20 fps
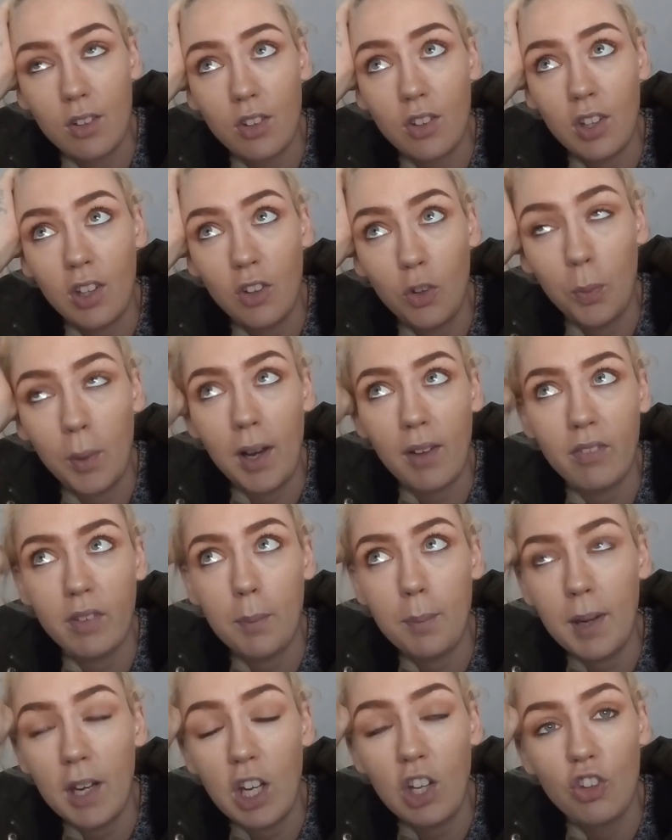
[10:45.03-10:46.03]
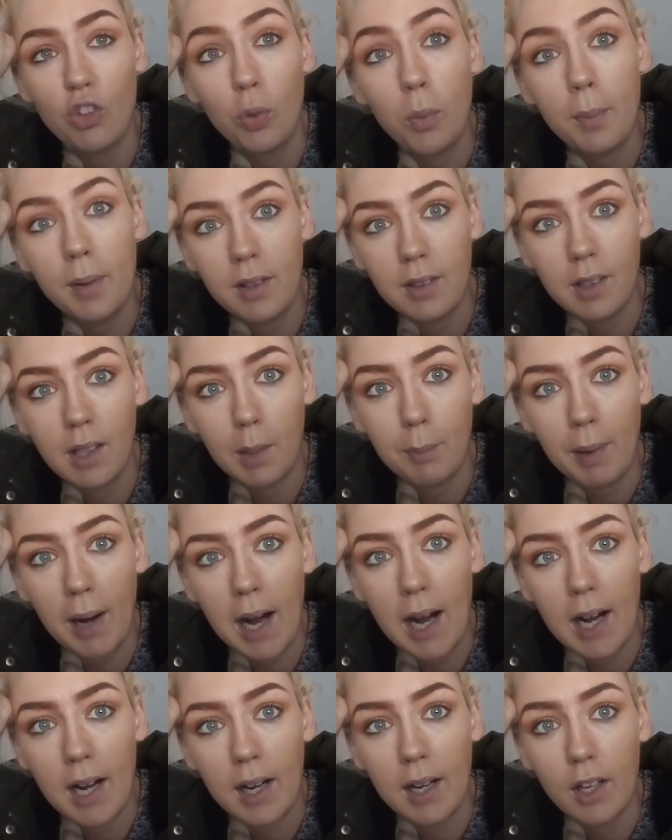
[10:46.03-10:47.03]
Since we left the beach, we've been to the
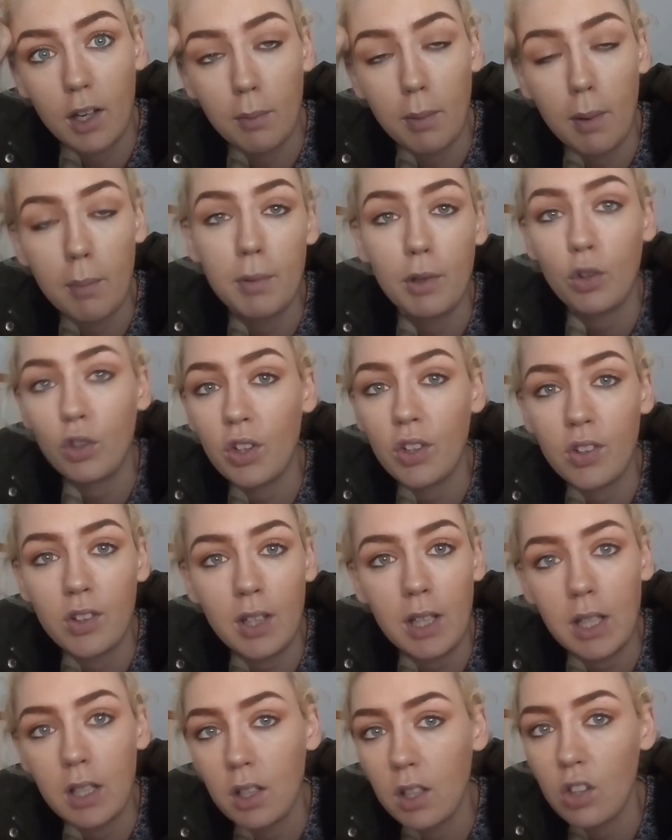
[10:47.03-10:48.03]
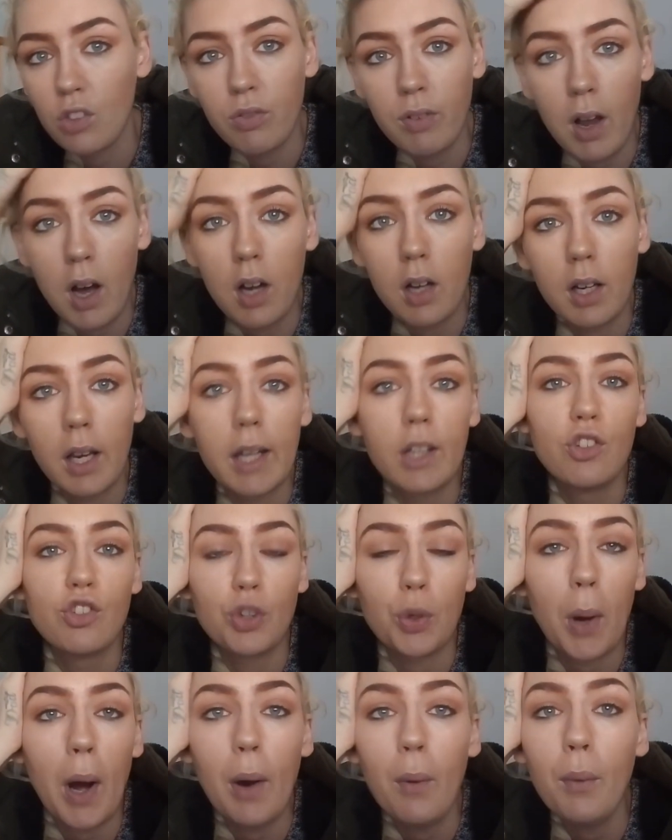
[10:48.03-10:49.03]
park. You're probably going to see in this vlog like
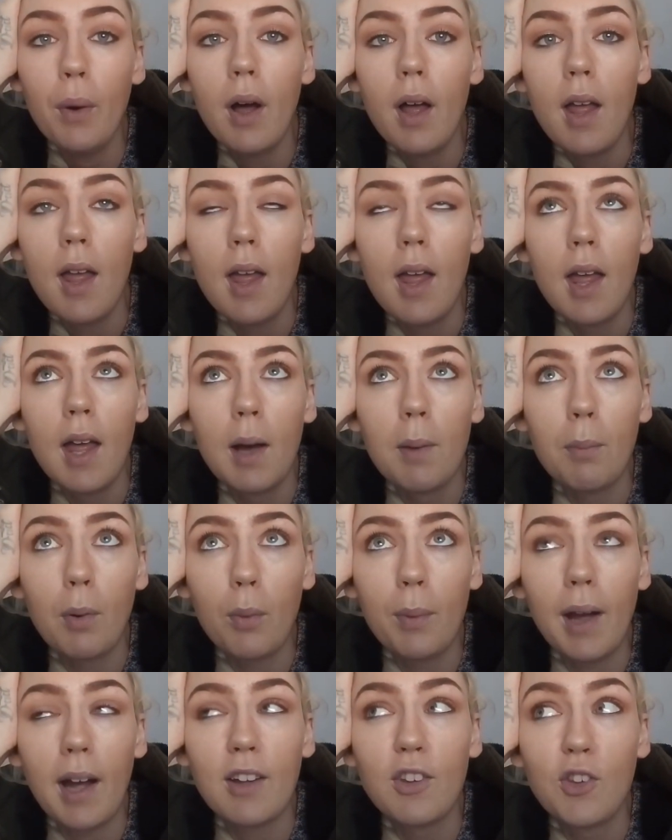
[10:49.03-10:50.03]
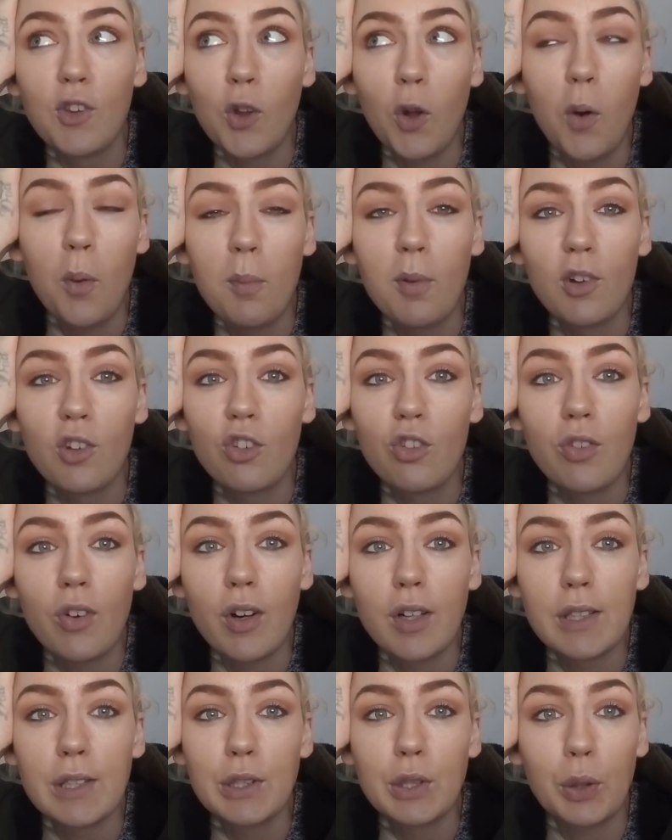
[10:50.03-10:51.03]
throughout. But we had so much
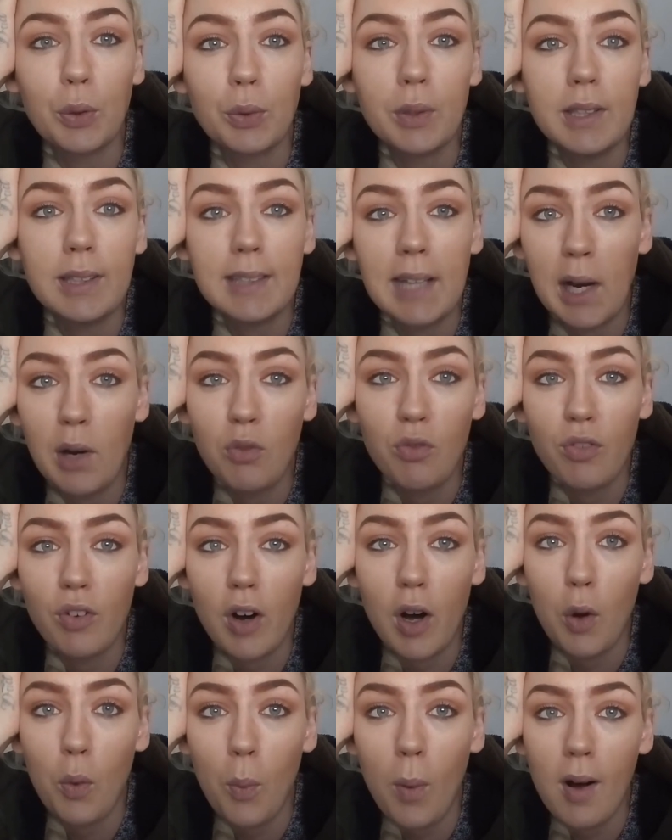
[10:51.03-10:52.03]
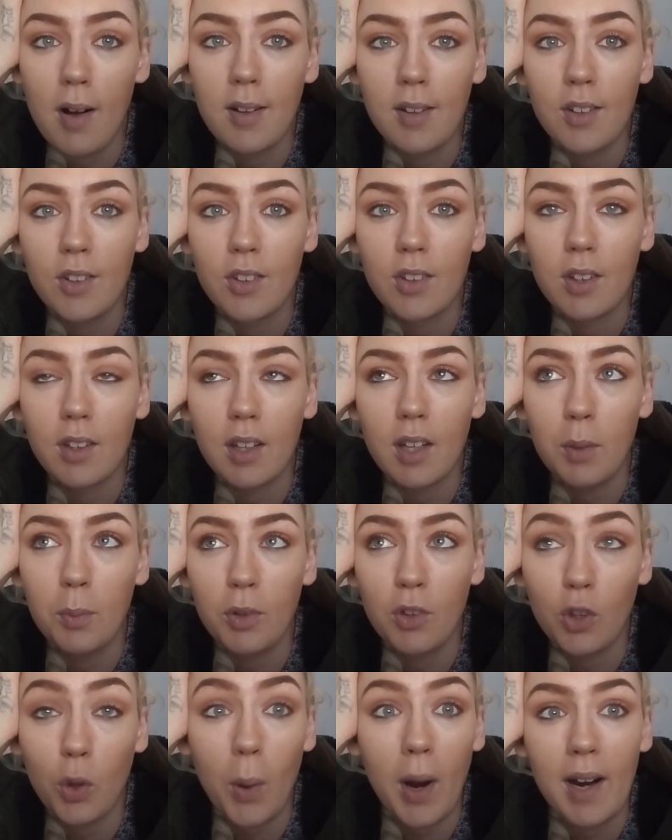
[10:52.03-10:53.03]
fun. The only downfall was it
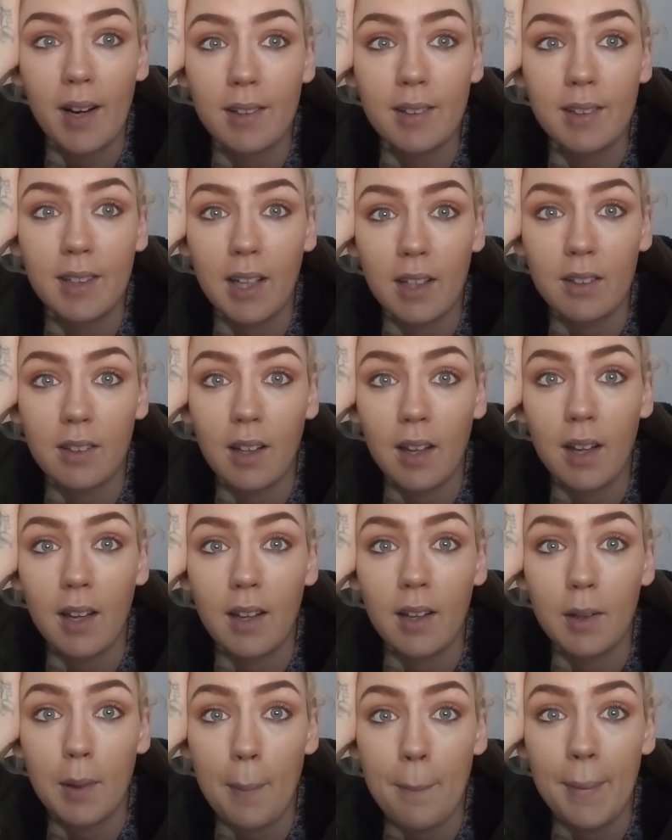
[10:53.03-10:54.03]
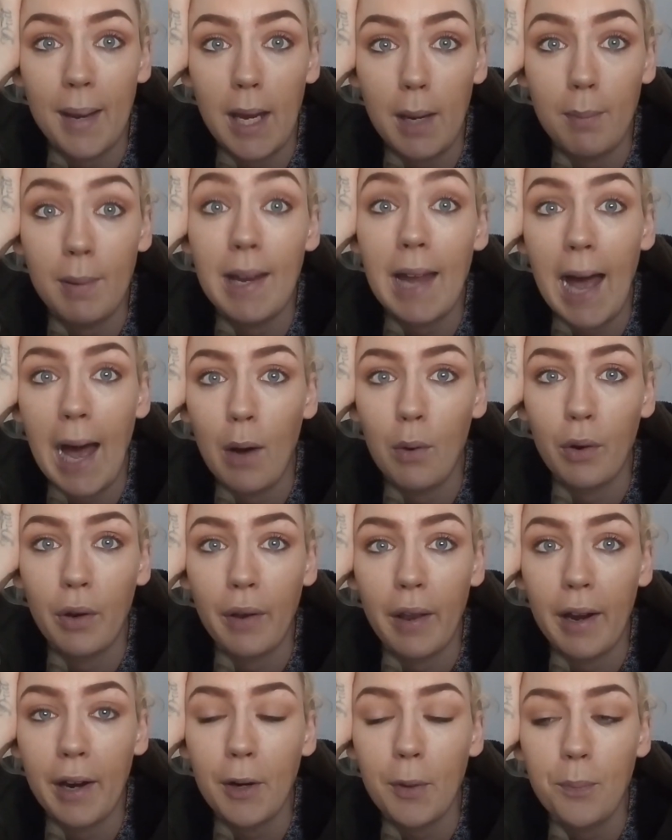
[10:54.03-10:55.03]
was so hard to get the baby out of
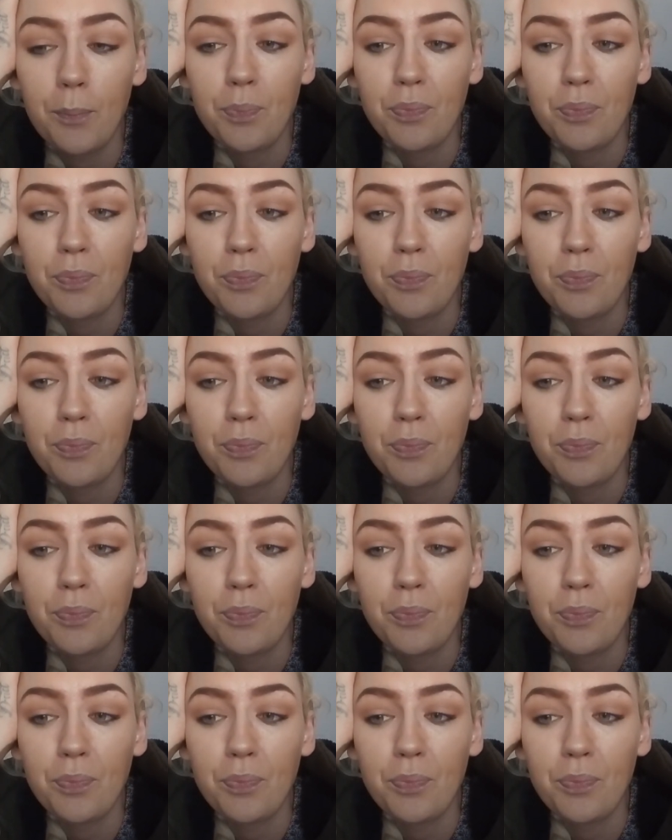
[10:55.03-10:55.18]
there.